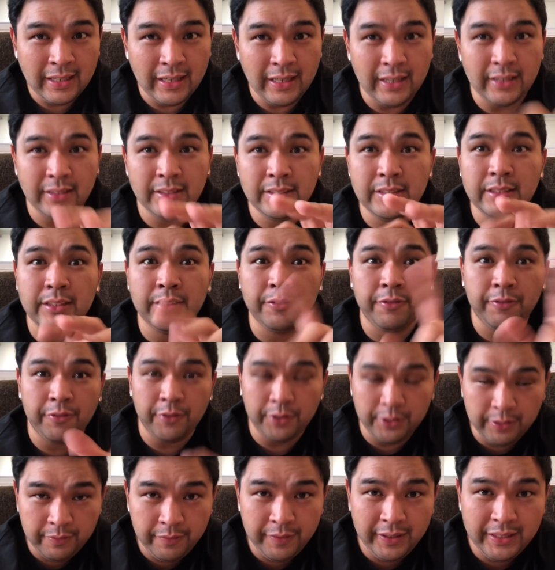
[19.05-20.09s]
Uh, this is the
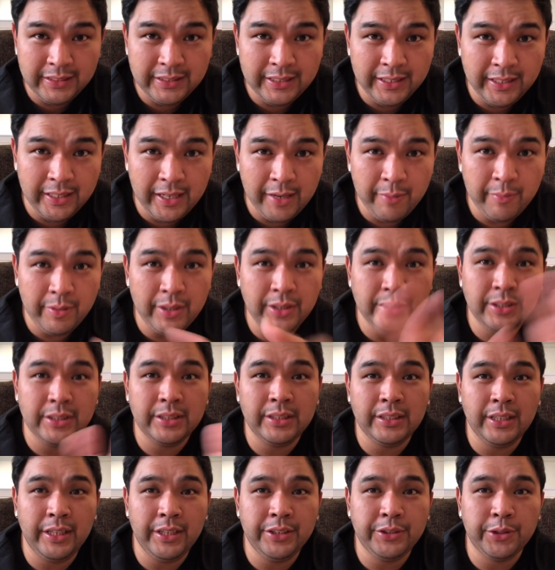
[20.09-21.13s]
front-facing camera,
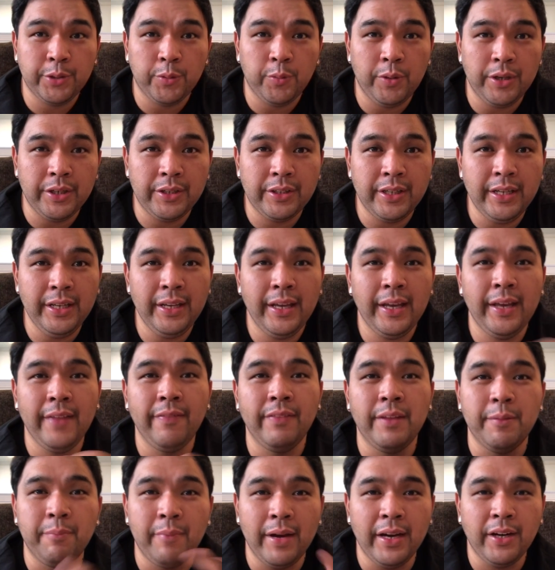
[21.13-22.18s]
just in case you're wondering.
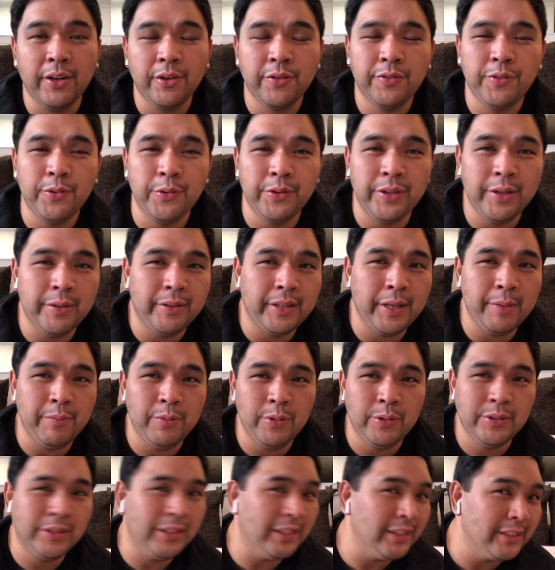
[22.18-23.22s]
And the microphone that
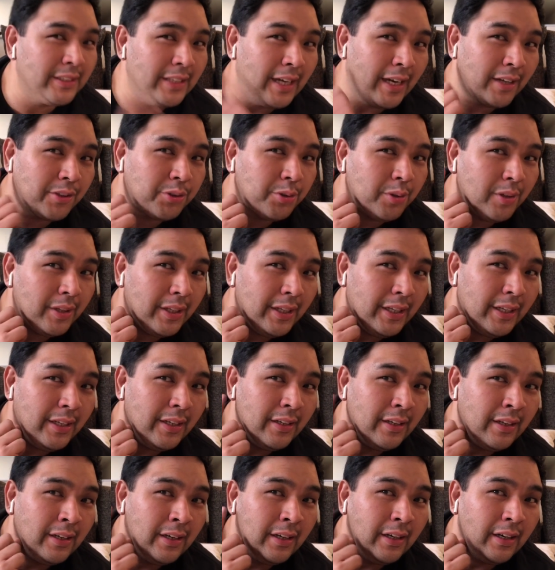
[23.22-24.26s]
I'm using is
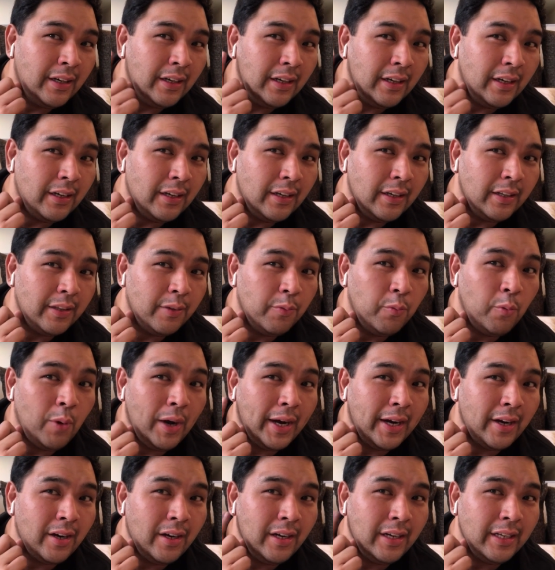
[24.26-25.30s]
actually uh, the
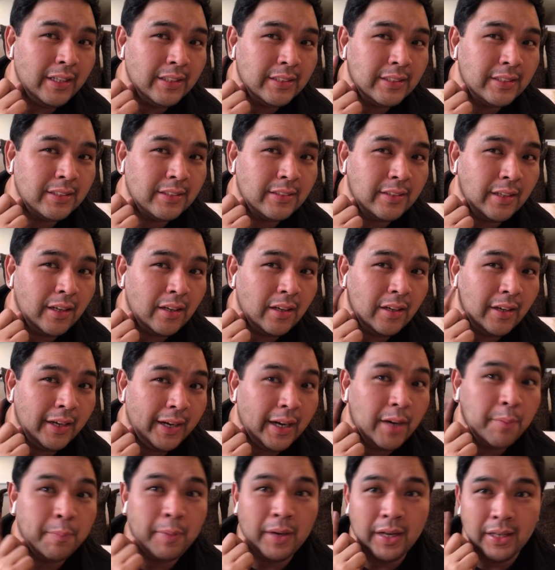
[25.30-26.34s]
wireless uh,
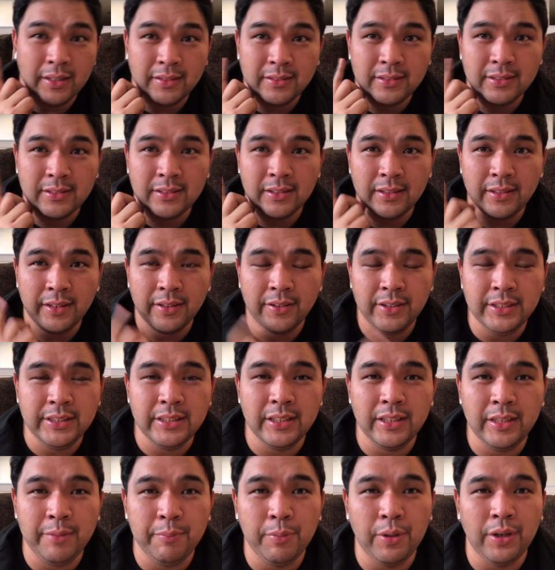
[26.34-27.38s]
AirPods that I
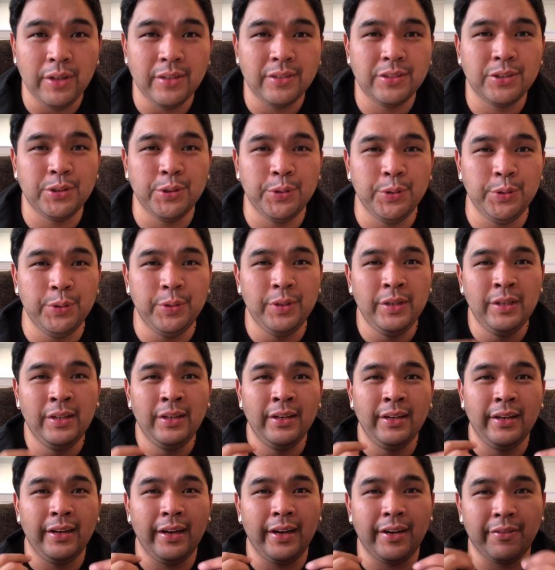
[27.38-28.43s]
recently bought. So
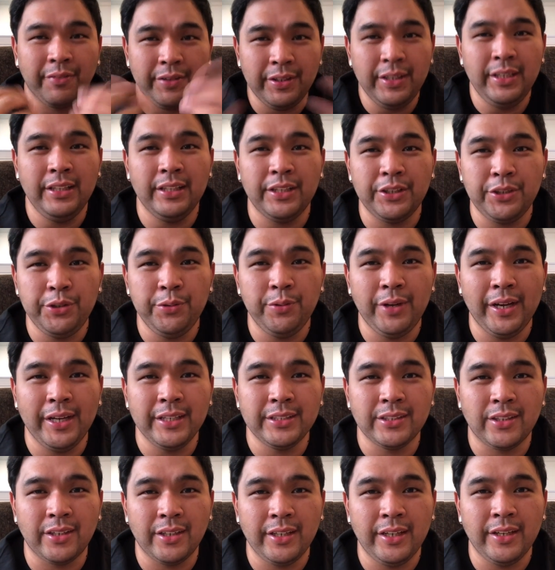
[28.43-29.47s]
everything that you
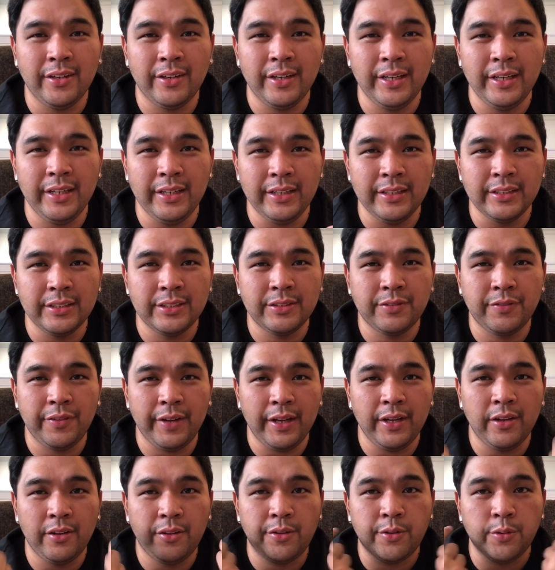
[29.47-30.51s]
guys are hearing is
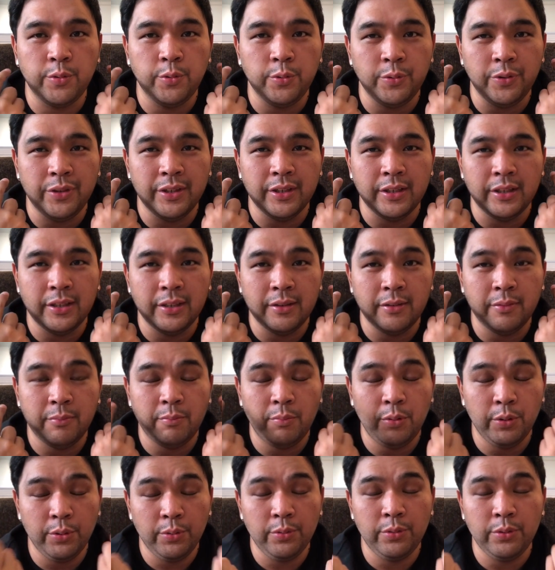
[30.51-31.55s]
fed through the
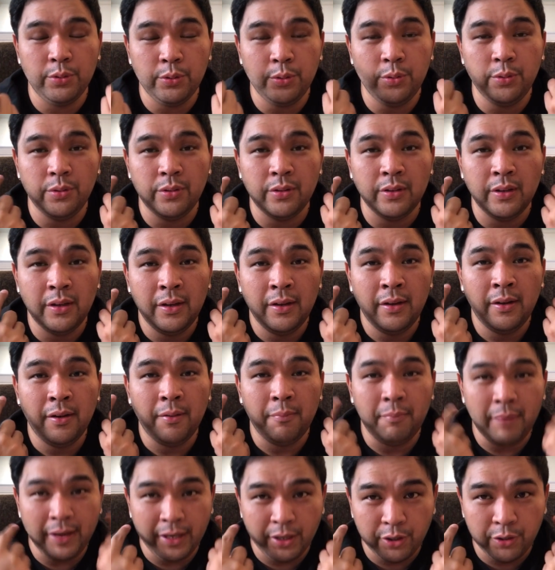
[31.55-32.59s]
Bluetooth
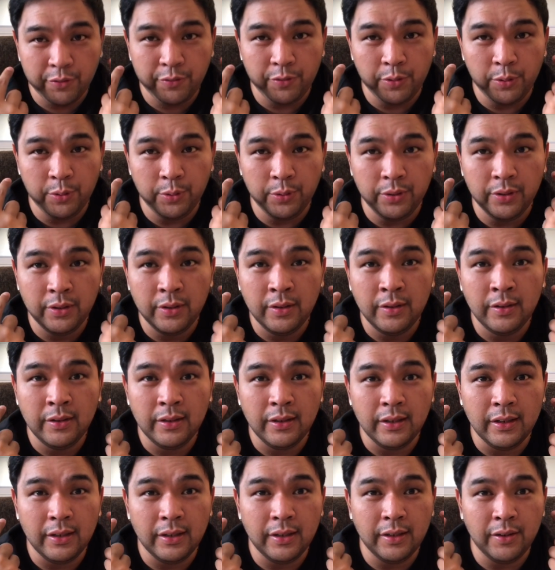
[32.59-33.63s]
microphone
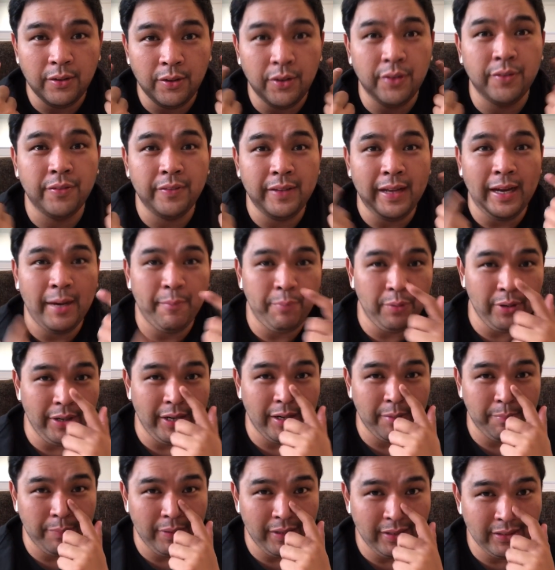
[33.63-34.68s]
uh, of the Apple
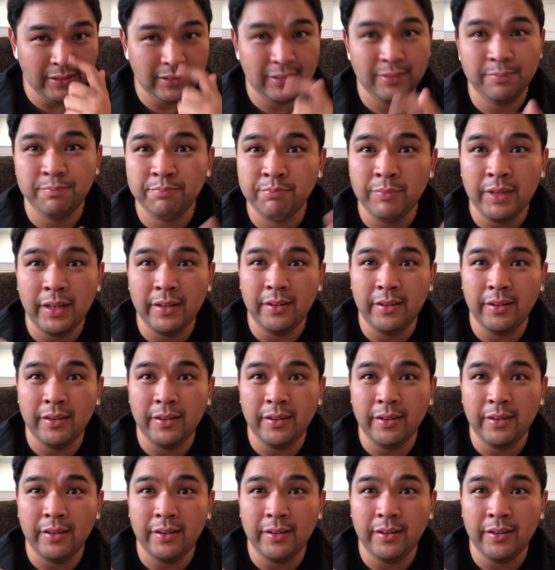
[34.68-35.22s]
AirPods.